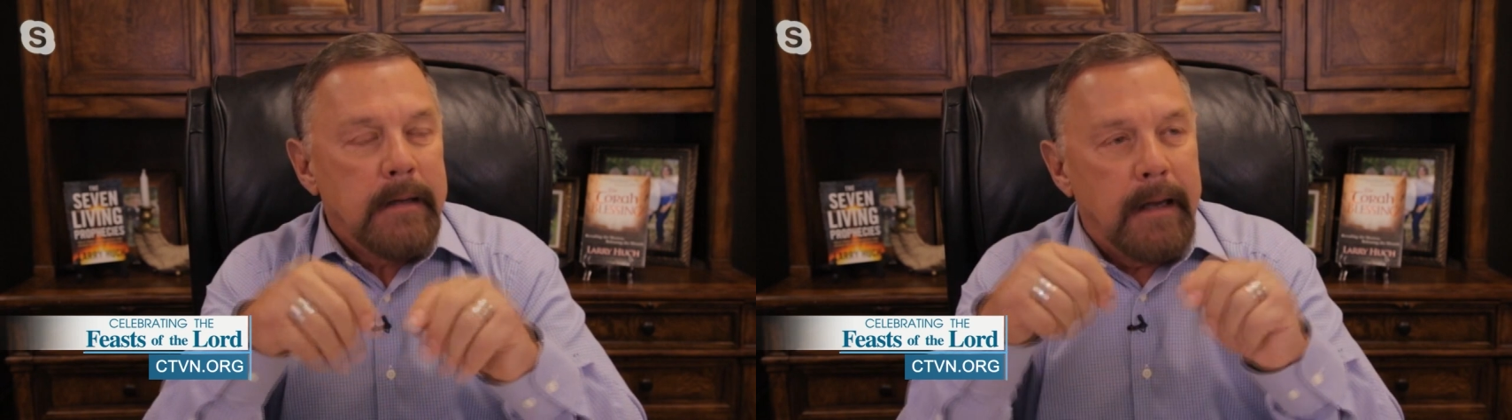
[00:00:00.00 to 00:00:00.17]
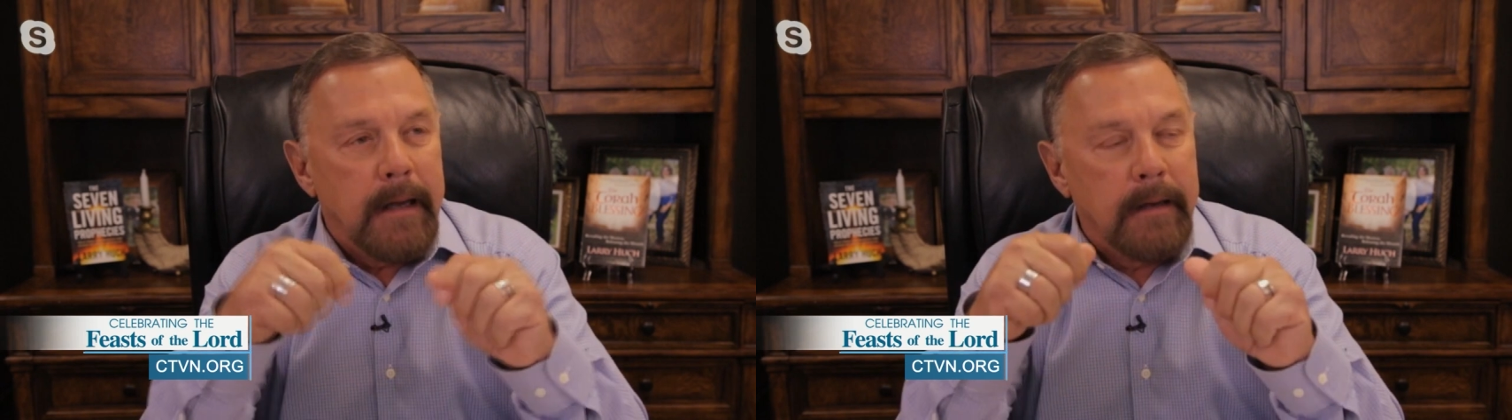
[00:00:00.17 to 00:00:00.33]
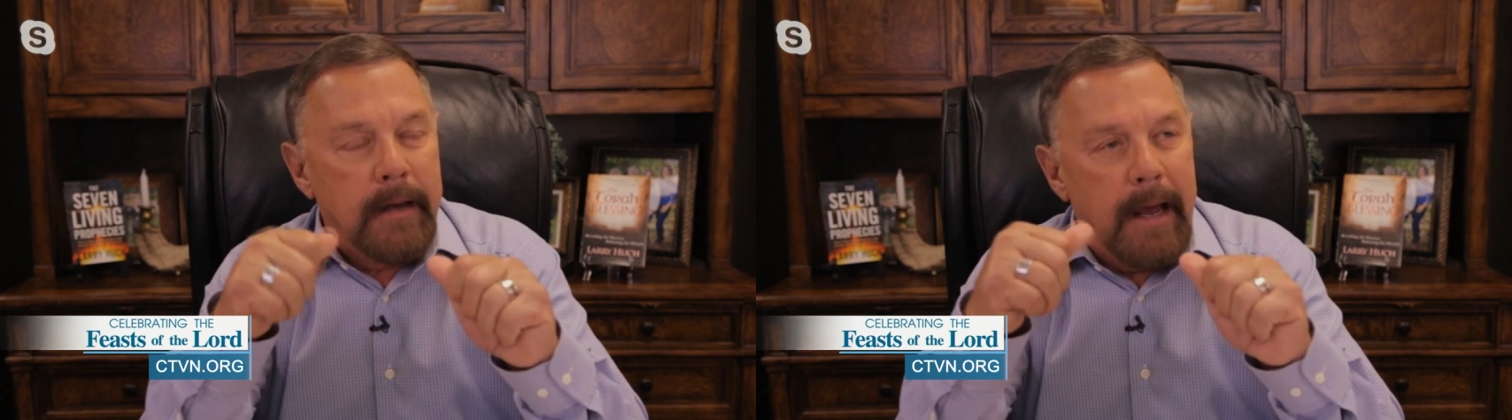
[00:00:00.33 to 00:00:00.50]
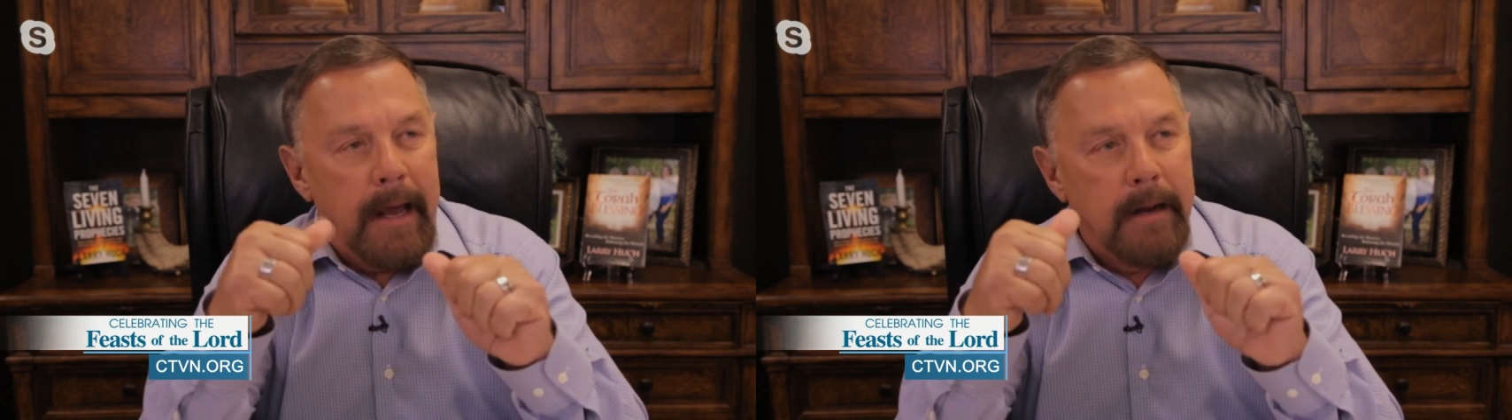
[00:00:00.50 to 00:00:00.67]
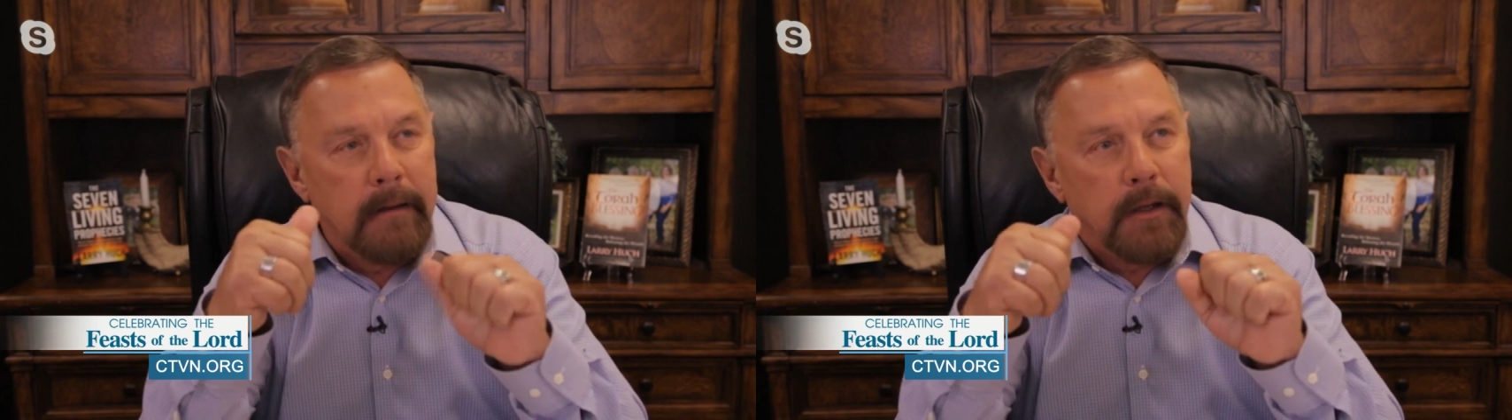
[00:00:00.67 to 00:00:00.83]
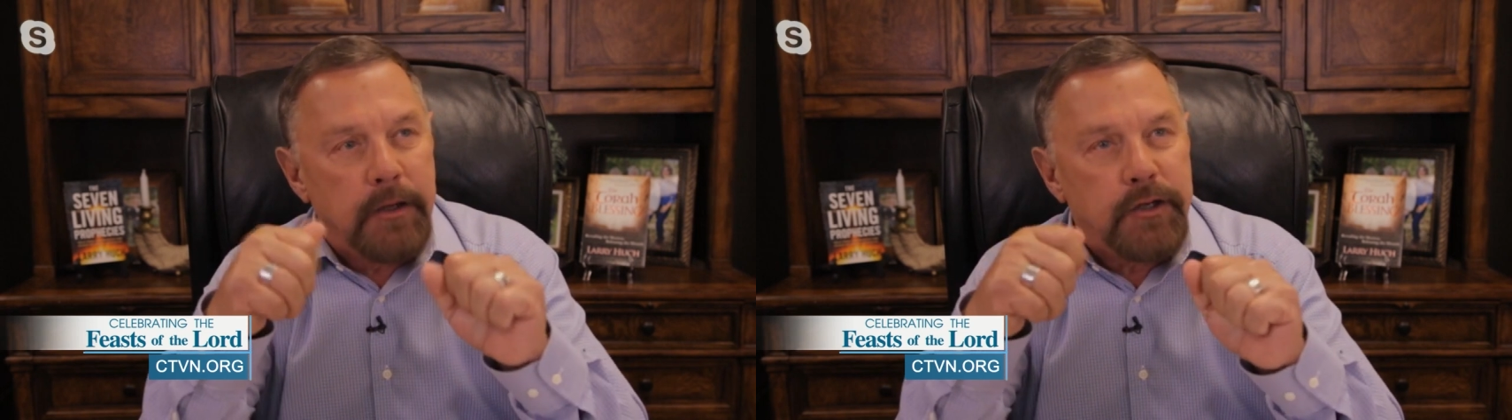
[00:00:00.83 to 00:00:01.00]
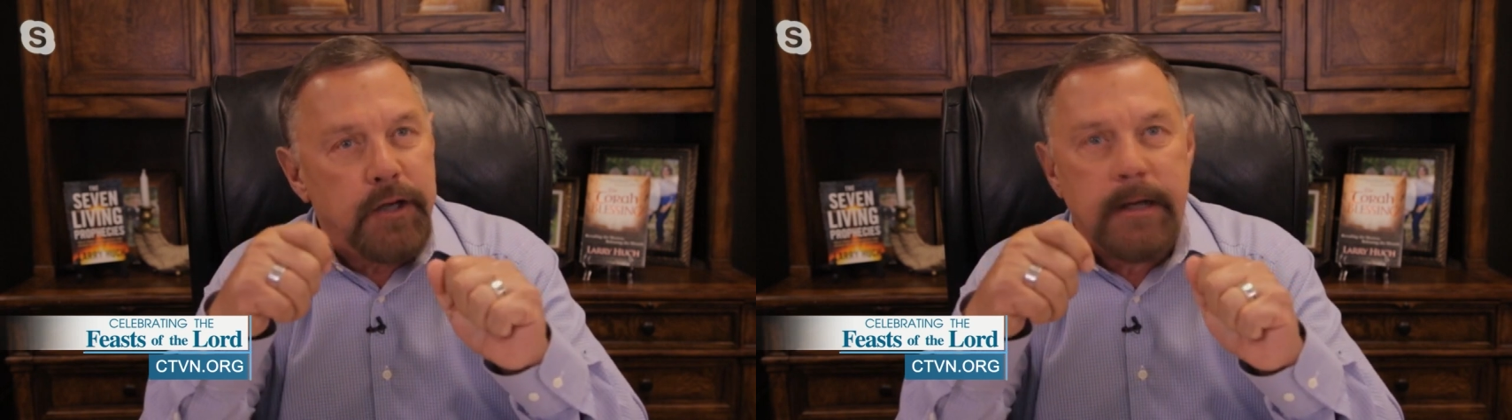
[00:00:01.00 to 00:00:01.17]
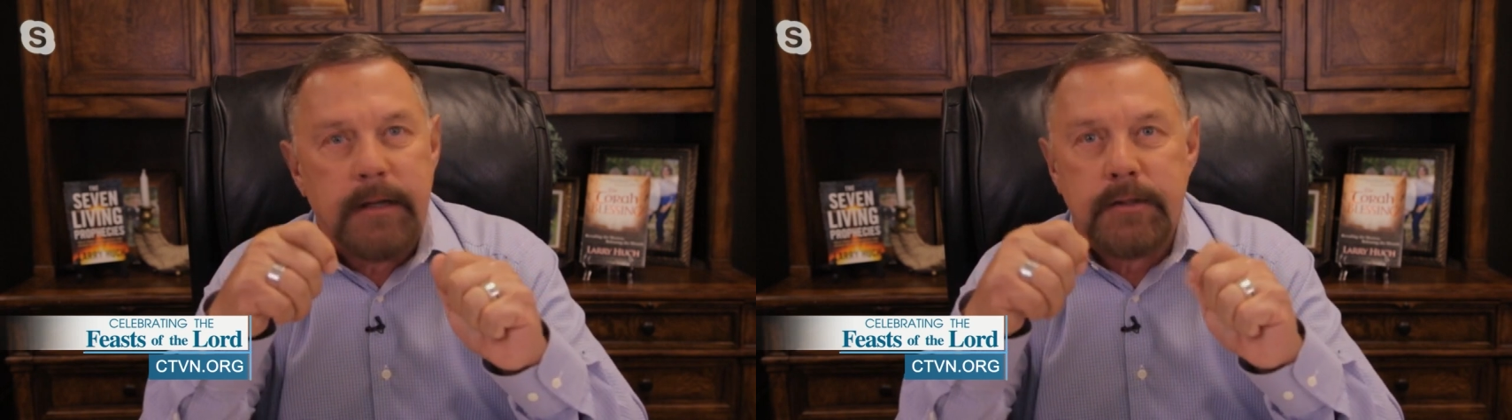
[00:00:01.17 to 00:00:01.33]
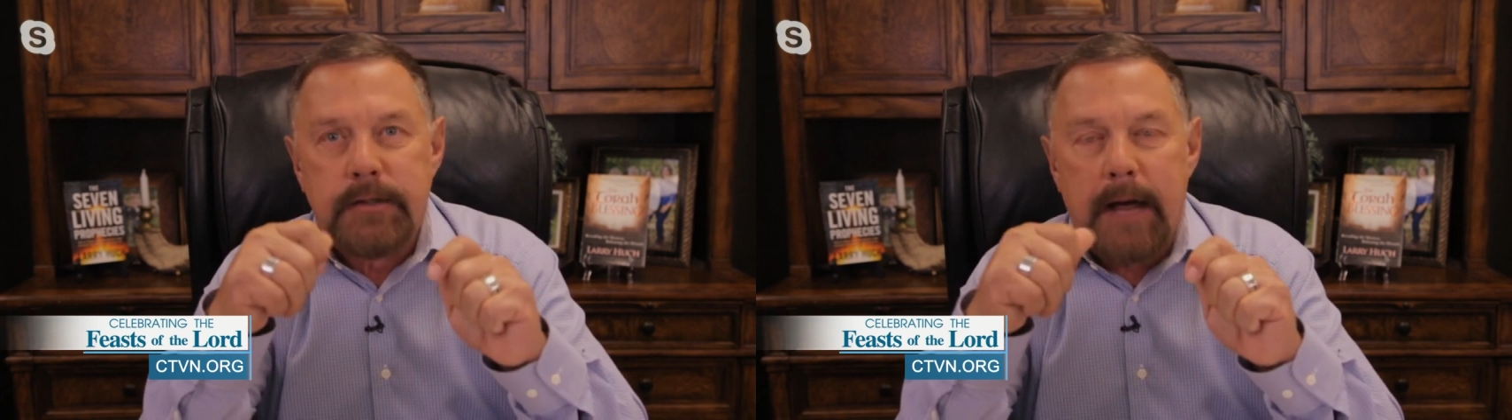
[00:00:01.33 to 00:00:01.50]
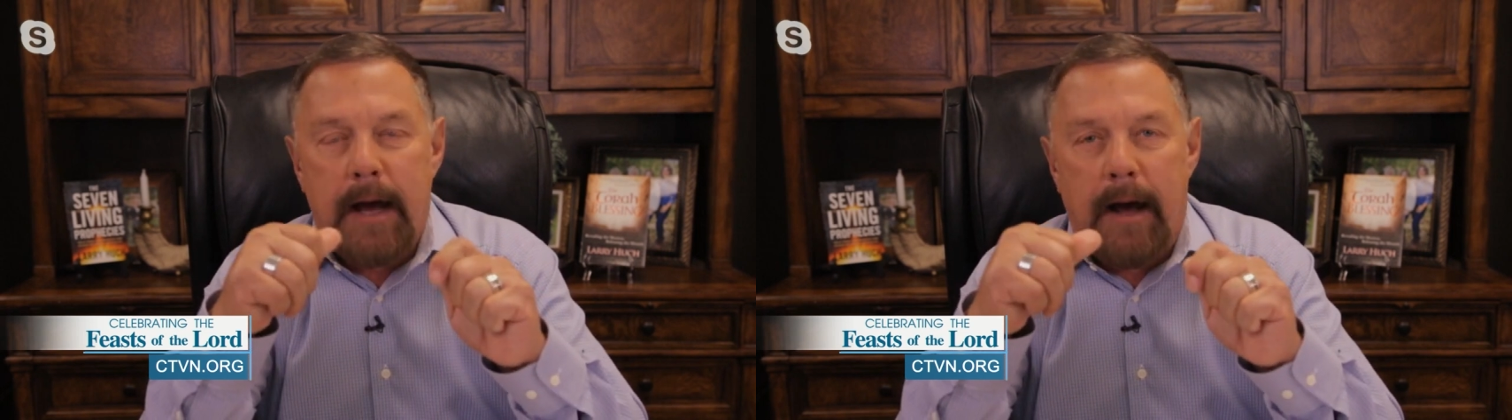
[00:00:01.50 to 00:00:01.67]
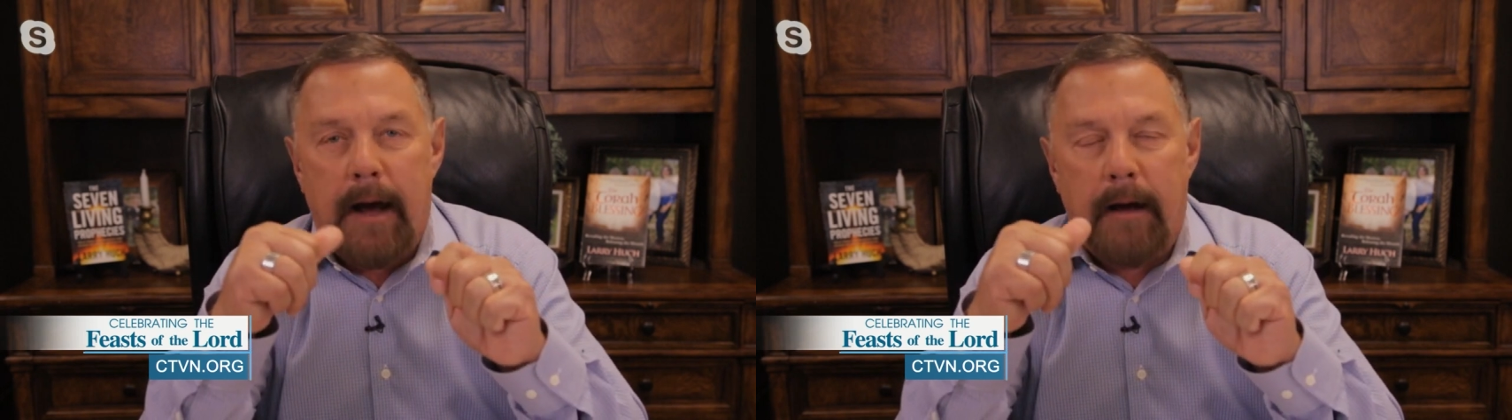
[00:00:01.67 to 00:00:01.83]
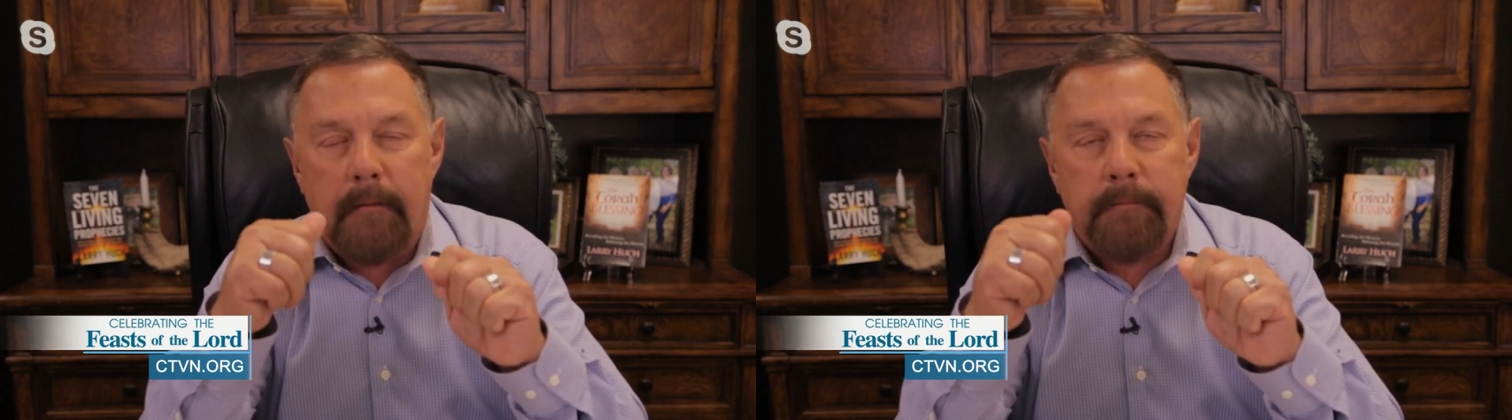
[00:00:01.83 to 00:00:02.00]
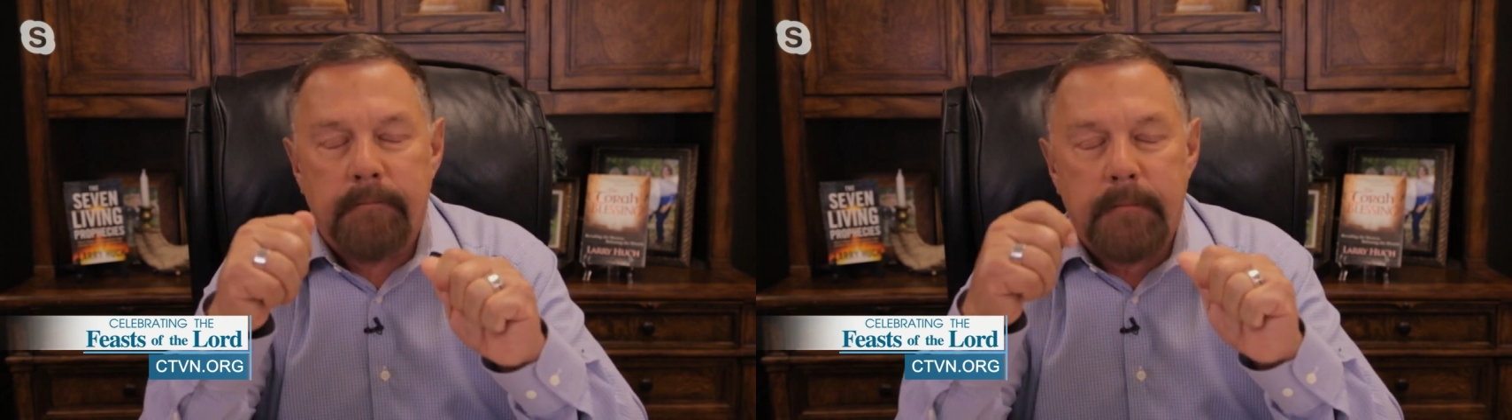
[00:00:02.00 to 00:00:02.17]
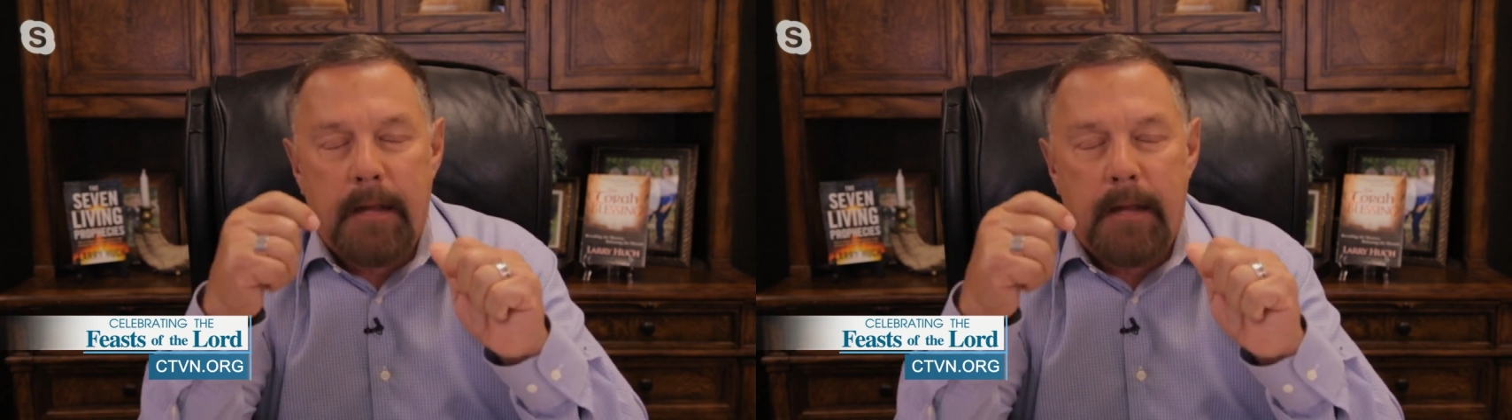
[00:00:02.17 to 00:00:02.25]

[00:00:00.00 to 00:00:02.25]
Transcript: in English is um,